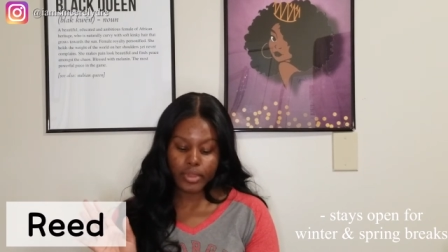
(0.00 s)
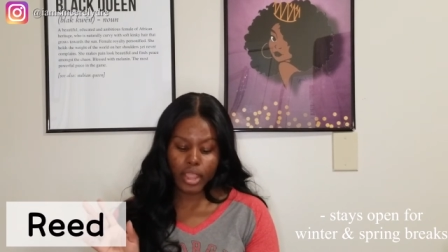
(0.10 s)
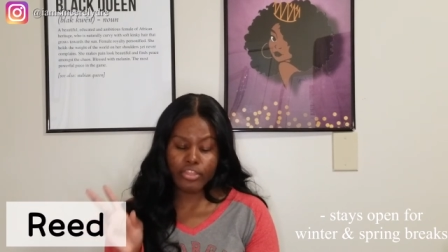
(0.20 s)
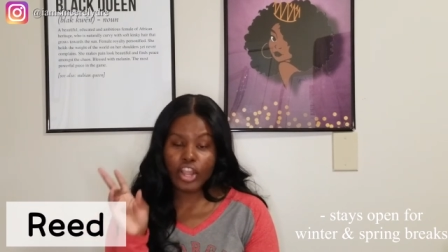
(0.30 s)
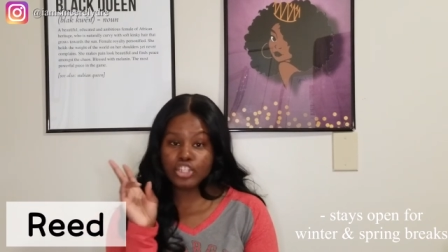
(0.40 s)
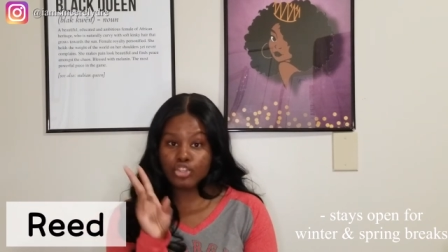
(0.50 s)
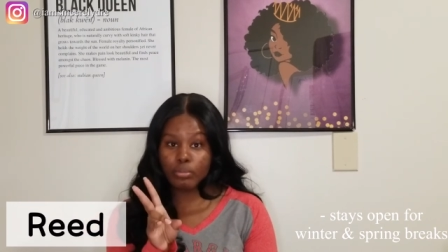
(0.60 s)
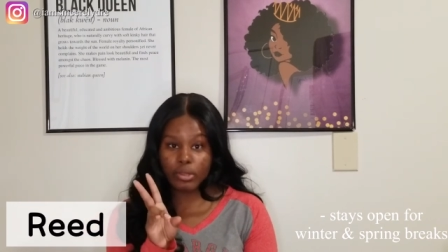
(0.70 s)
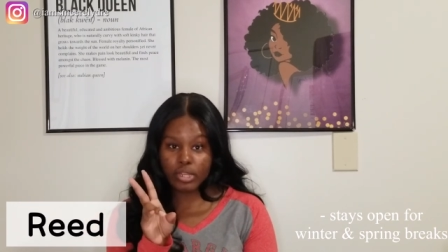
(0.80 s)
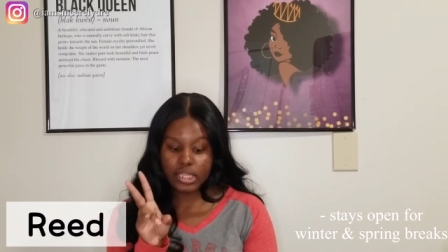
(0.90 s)
There are two
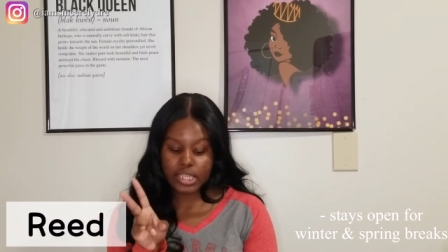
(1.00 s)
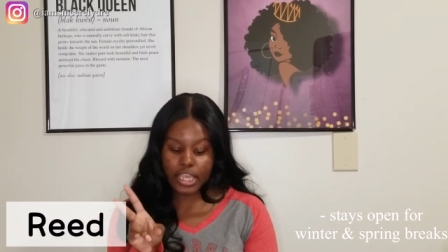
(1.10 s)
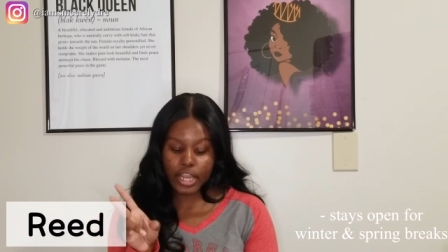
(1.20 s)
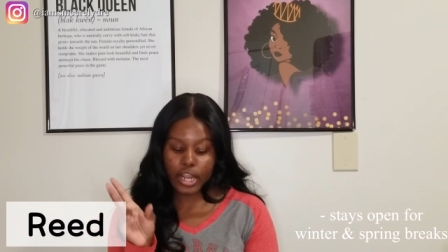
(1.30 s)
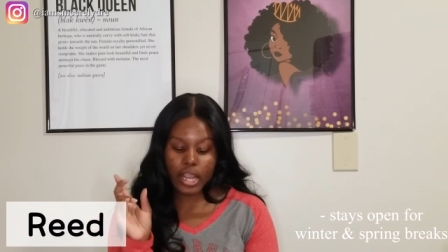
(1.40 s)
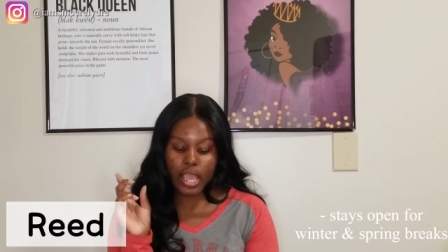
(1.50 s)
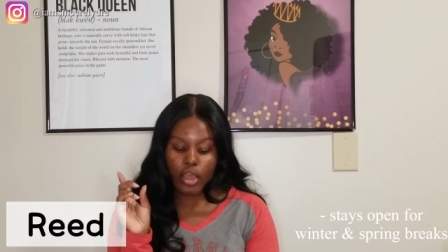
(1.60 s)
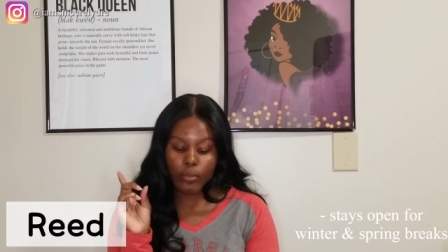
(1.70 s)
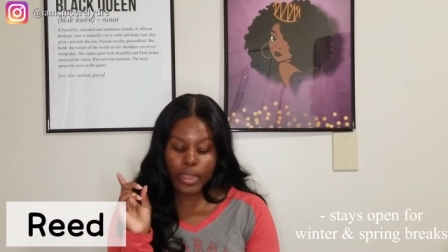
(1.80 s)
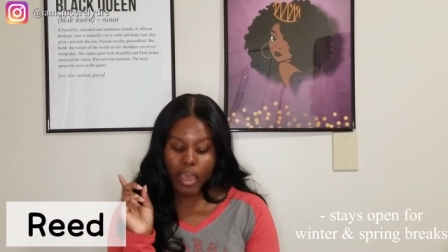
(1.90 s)
buildings here.
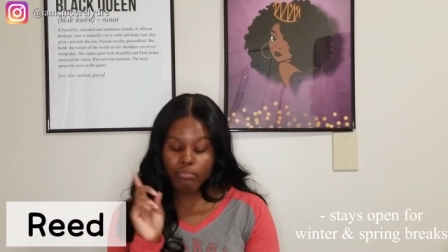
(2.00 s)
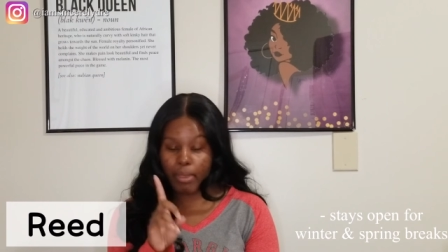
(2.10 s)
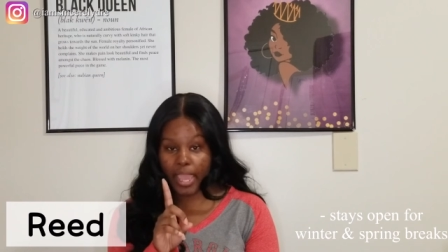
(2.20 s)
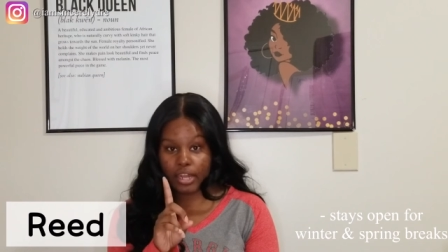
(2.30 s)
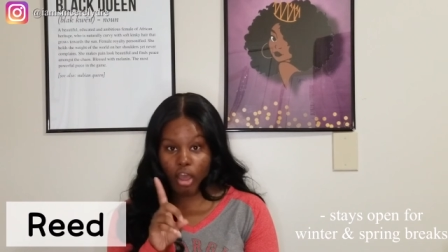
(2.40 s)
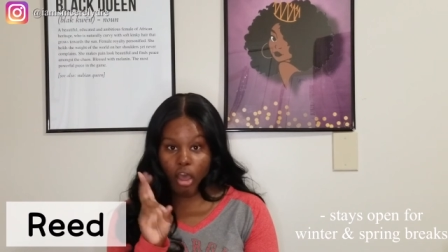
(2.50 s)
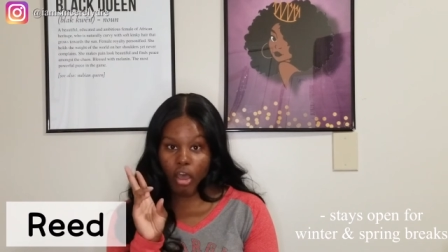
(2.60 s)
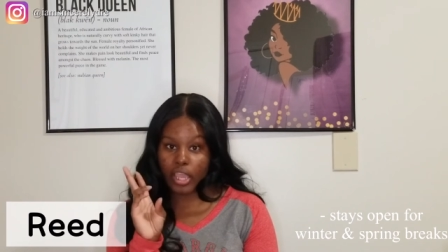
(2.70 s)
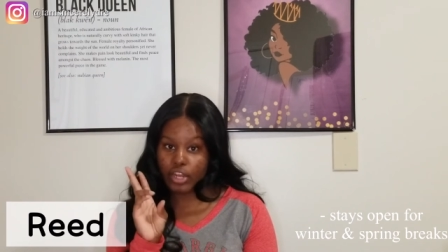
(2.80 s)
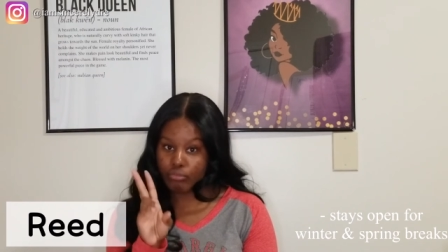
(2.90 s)
We have Payne Hall
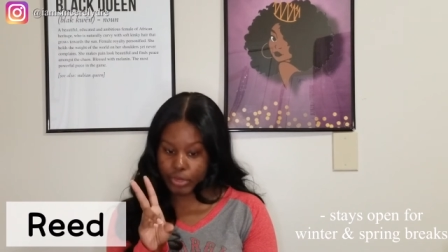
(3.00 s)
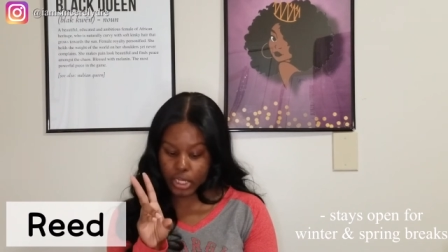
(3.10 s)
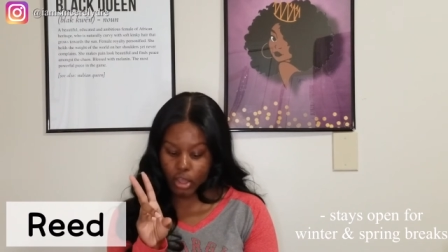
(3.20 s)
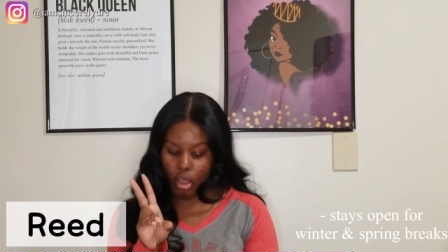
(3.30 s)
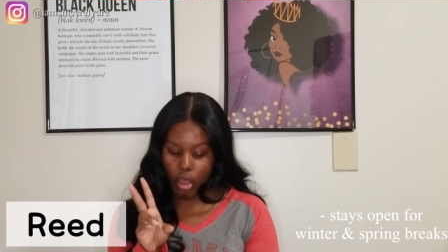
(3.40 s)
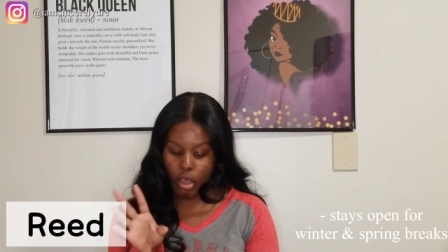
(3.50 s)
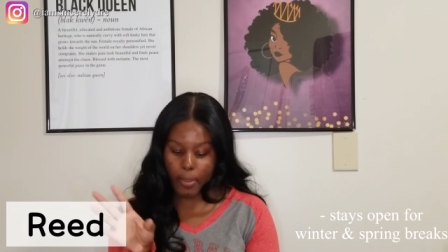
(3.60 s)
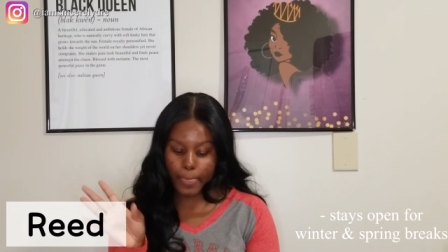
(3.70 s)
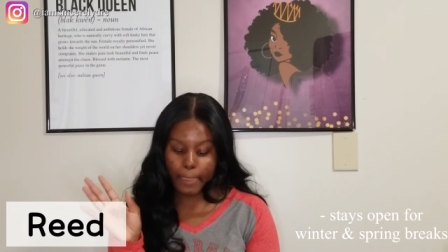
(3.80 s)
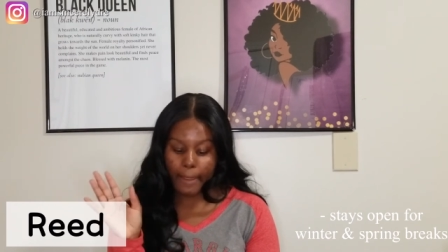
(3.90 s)
and Reed Hall.
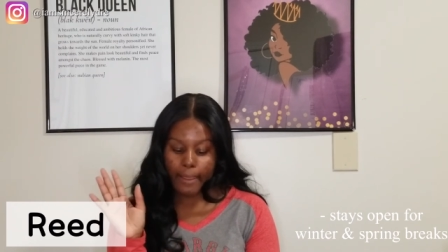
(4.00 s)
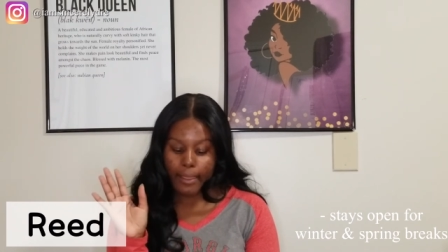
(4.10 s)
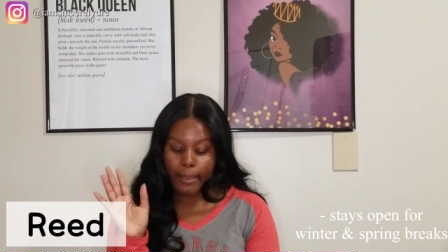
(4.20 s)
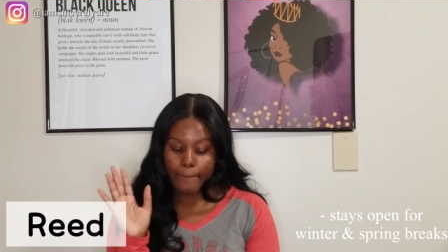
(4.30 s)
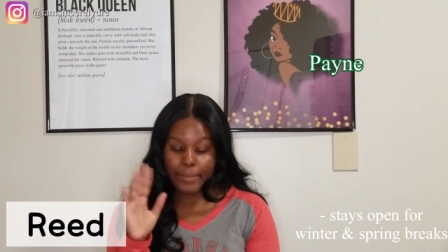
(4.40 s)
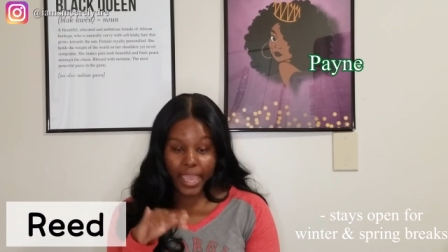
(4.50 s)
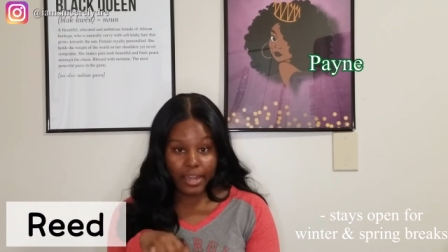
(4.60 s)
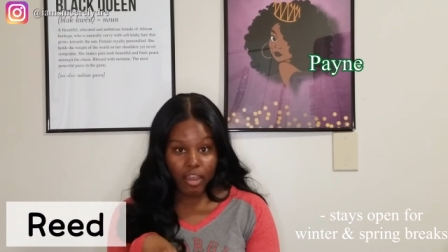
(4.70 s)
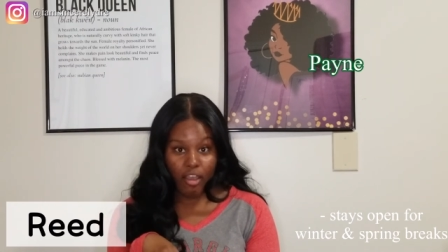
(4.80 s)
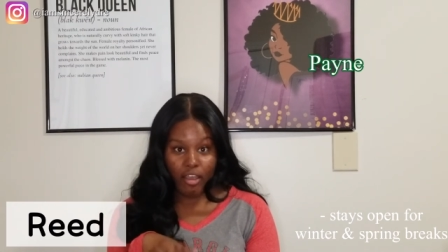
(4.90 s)

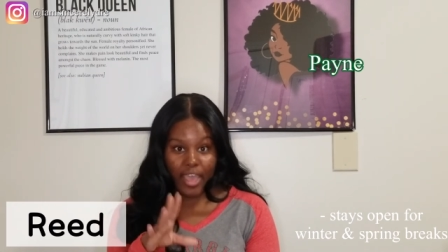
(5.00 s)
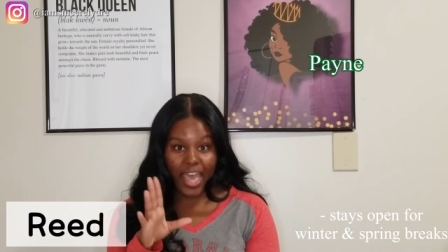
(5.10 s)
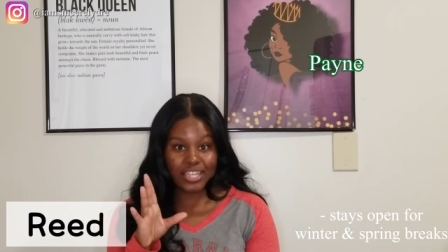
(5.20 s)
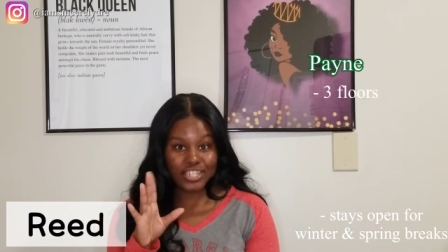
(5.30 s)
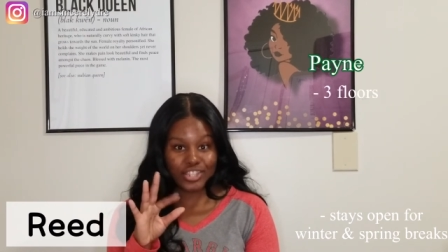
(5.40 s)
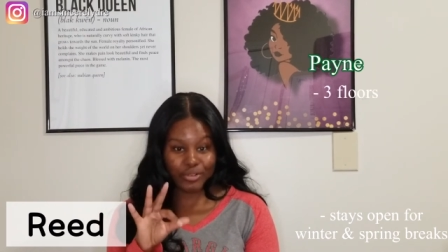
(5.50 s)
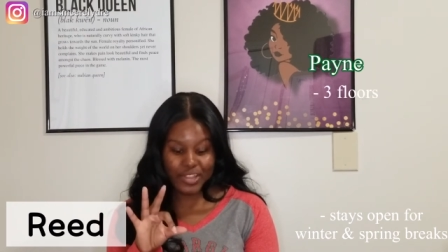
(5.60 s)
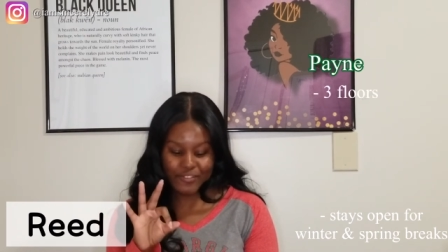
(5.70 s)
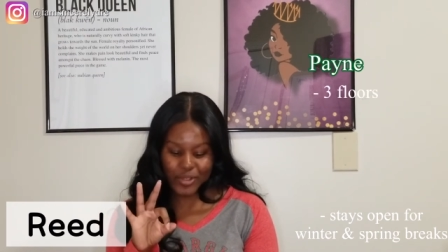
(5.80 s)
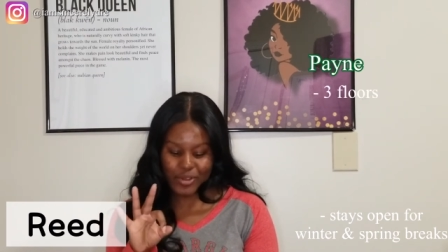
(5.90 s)
Payne Hall has three
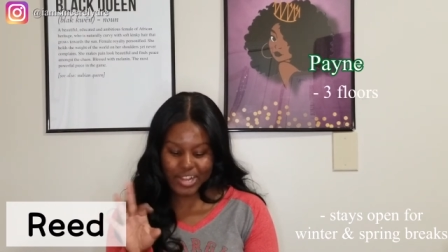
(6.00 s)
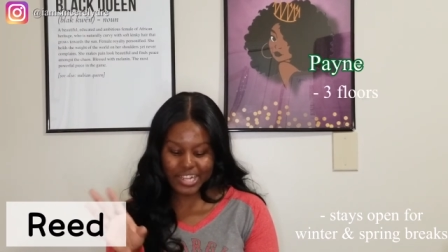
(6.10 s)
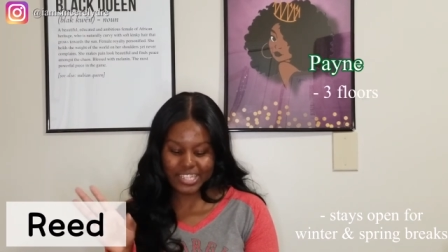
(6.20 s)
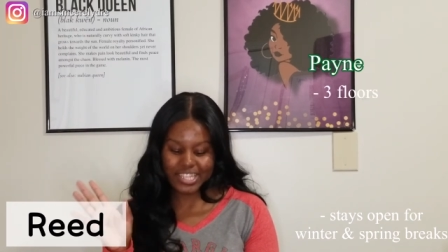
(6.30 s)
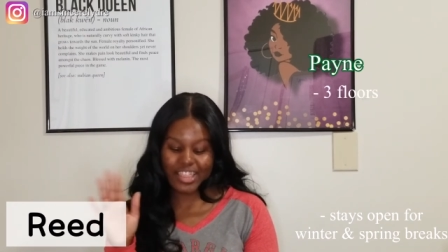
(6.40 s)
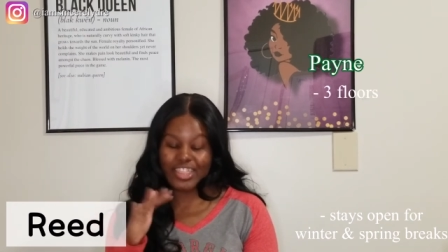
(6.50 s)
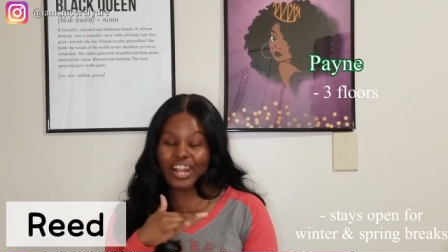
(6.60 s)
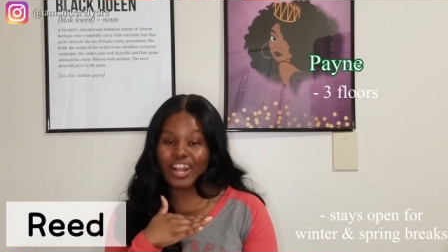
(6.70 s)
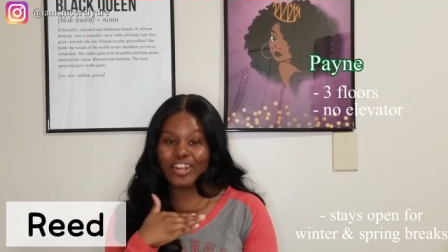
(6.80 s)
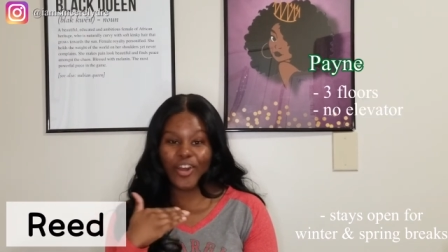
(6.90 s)
floors. There
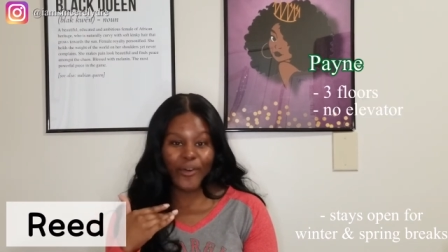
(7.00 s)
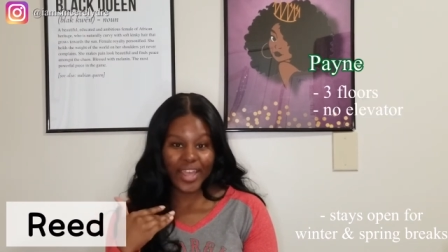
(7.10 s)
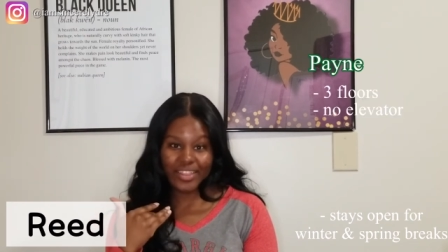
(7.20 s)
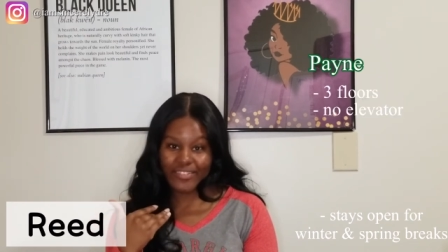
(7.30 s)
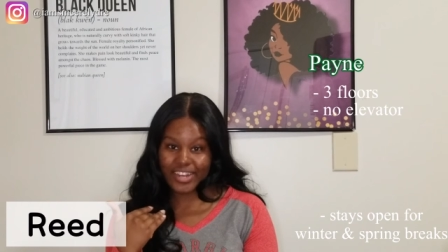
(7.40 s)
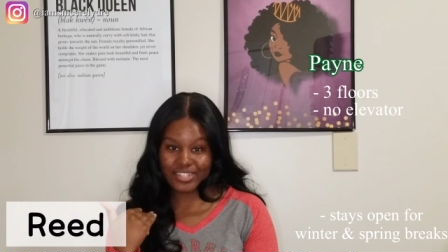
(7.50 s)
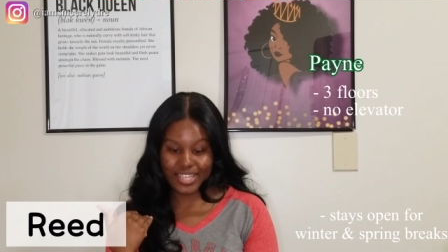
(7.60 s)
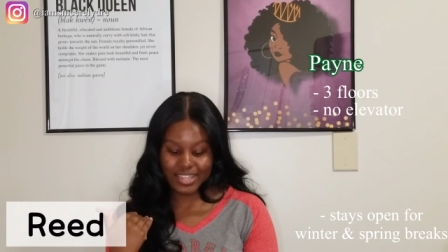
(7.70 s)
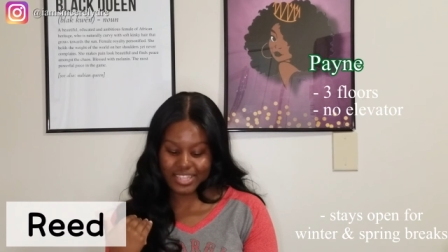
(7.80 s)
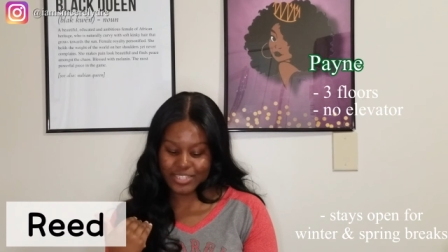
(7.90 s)
are no elevators
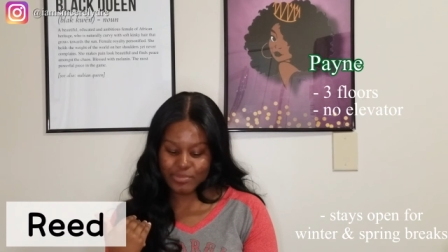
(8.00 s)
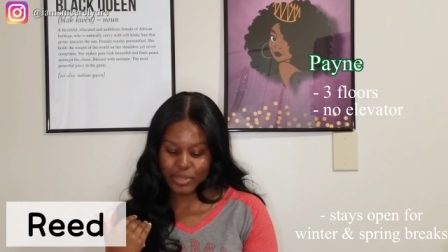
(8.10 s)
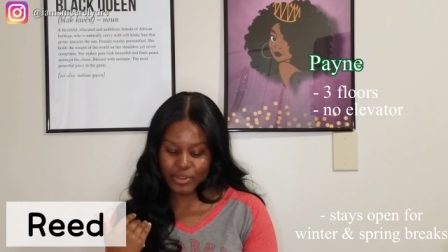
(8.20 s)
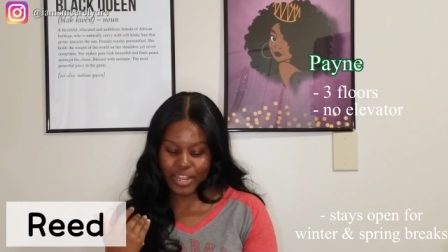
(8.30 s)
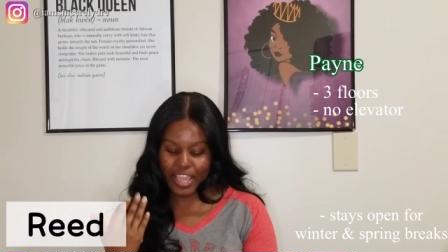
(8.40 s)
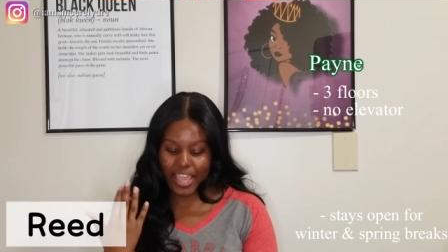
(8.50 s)
in this building.